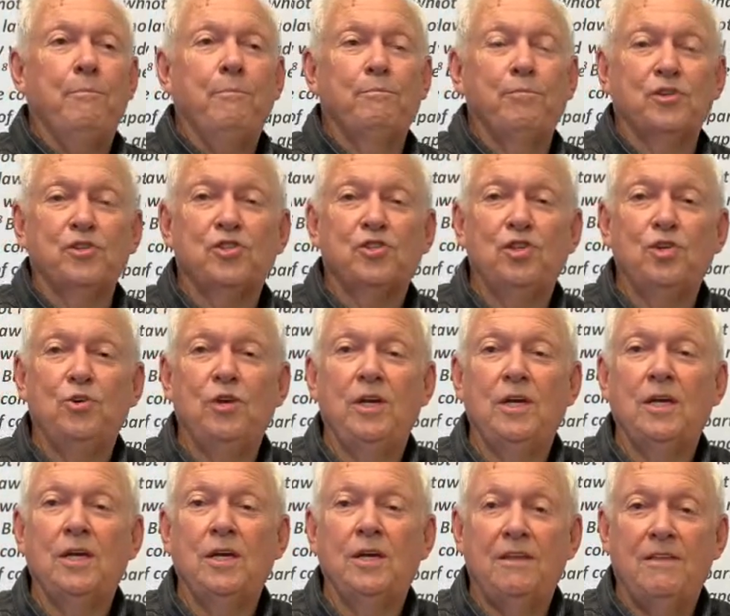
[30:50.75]

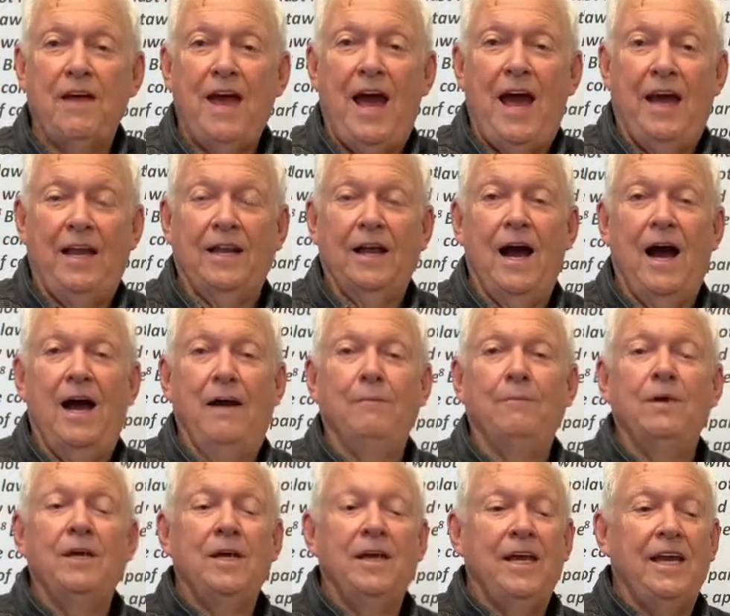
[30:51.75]
pursuing that.
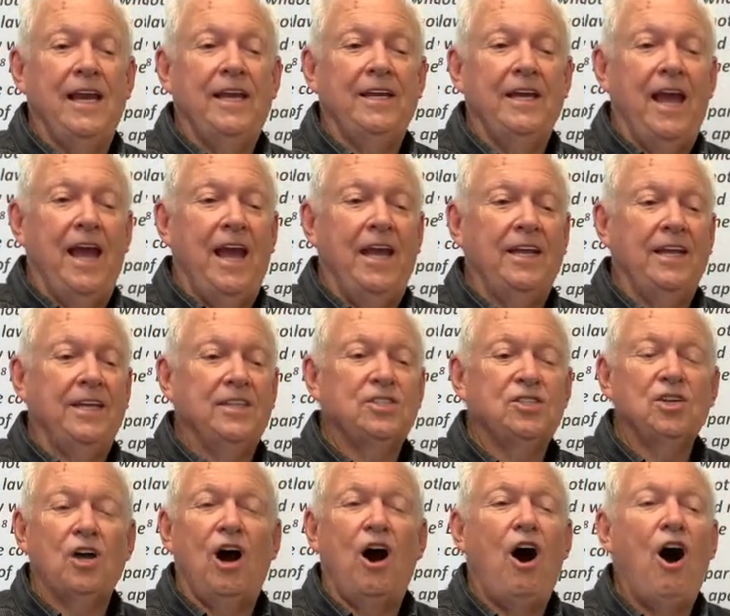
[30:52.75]
And it's
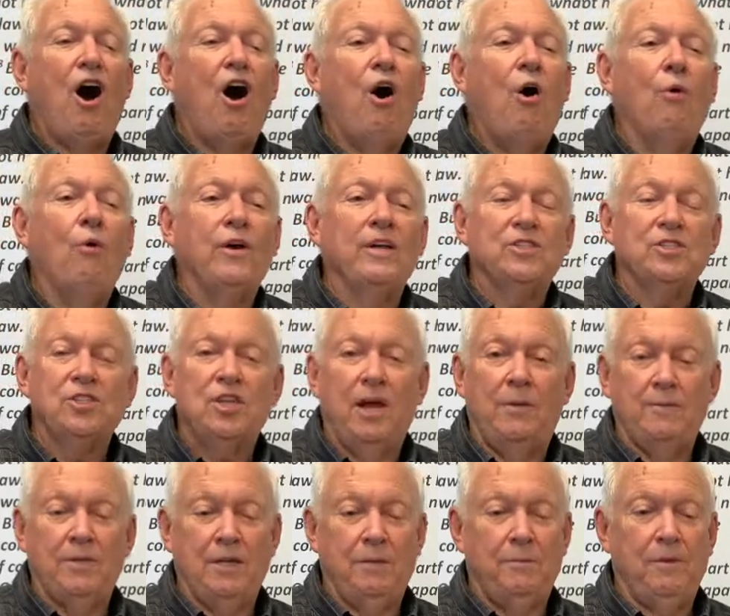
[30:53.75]
always
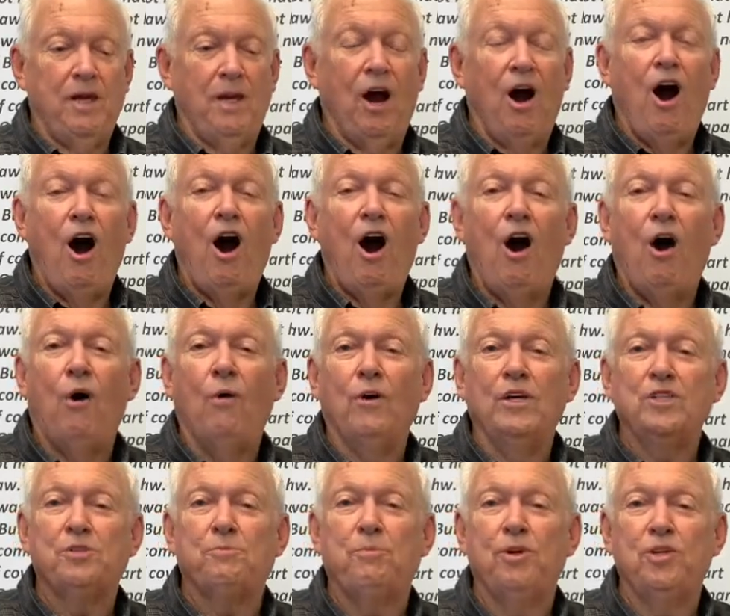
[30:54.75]
tempting me,
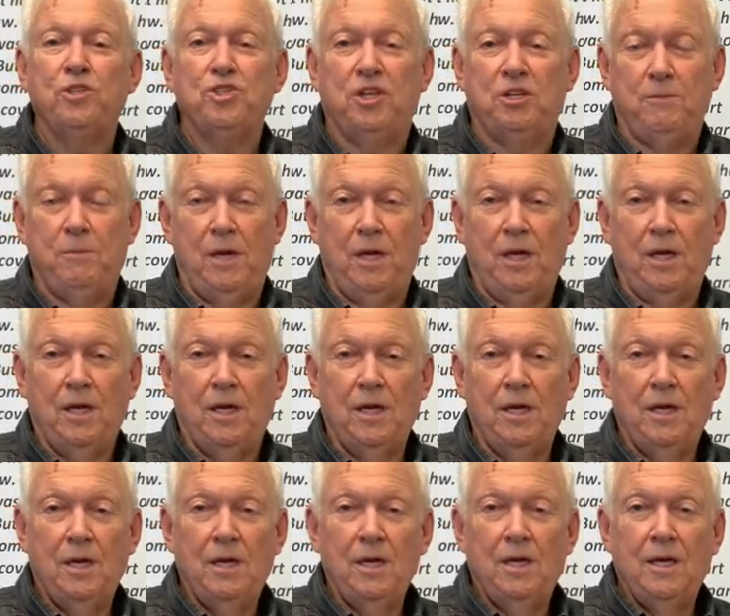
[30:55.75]
always pushing me
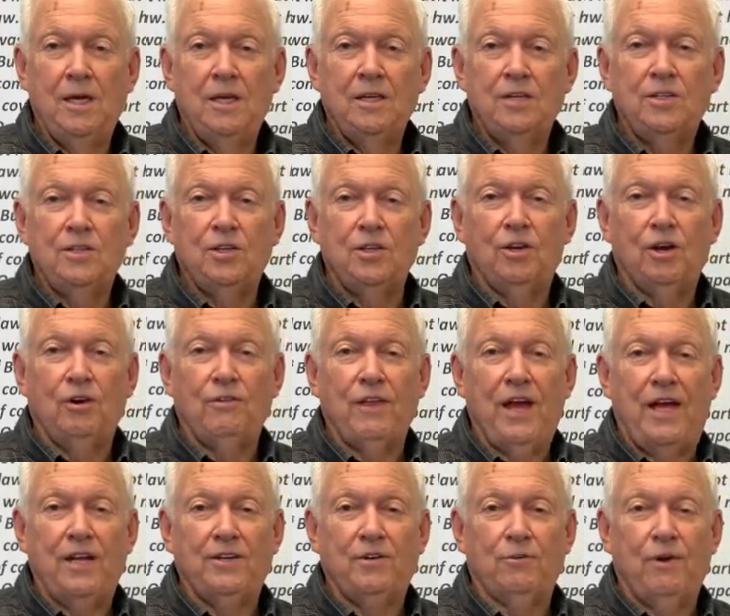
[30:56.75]
to go
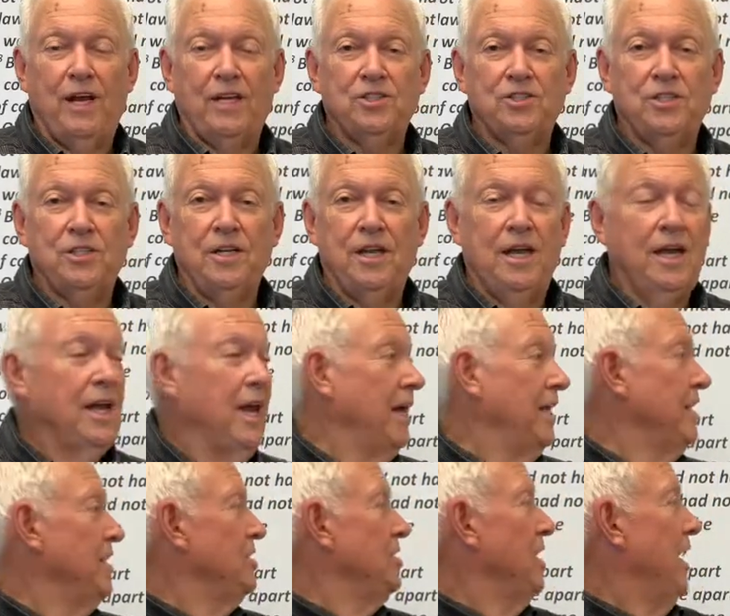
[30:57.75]
that direction. And
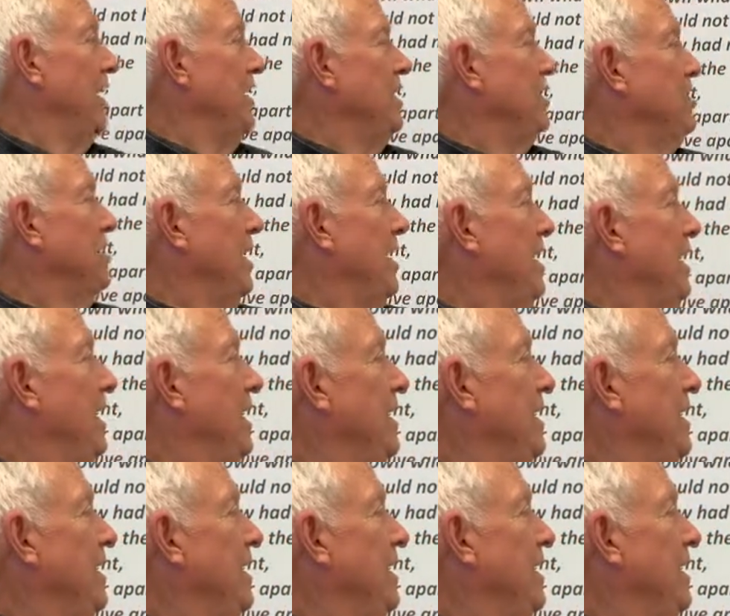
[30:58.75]
he's saying,